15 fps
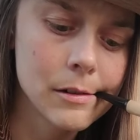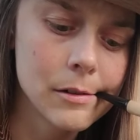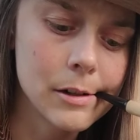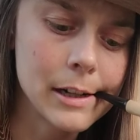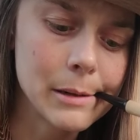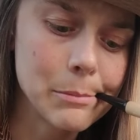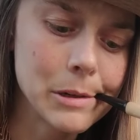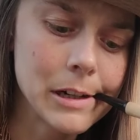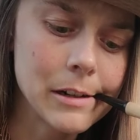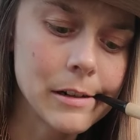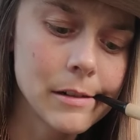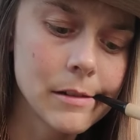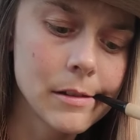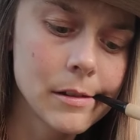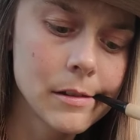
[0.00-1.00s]

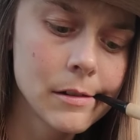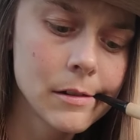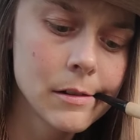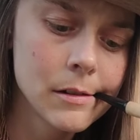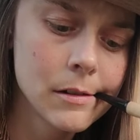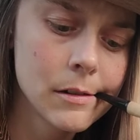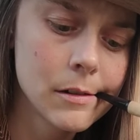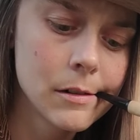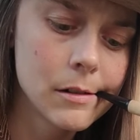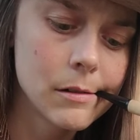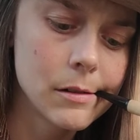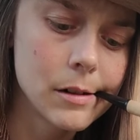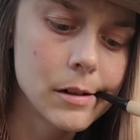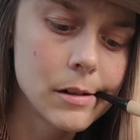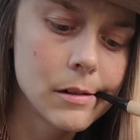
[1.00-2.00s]
grandparents
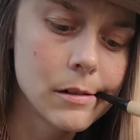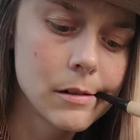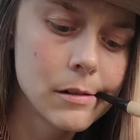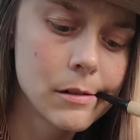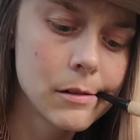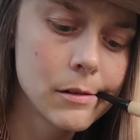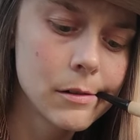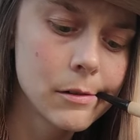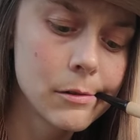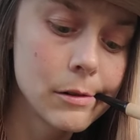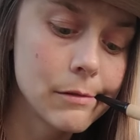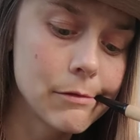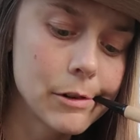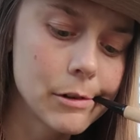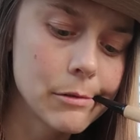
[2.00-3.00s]
or
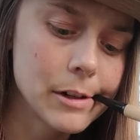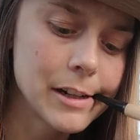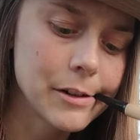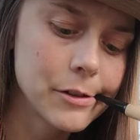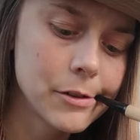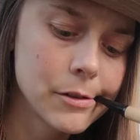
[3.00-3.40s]
whoever you wish,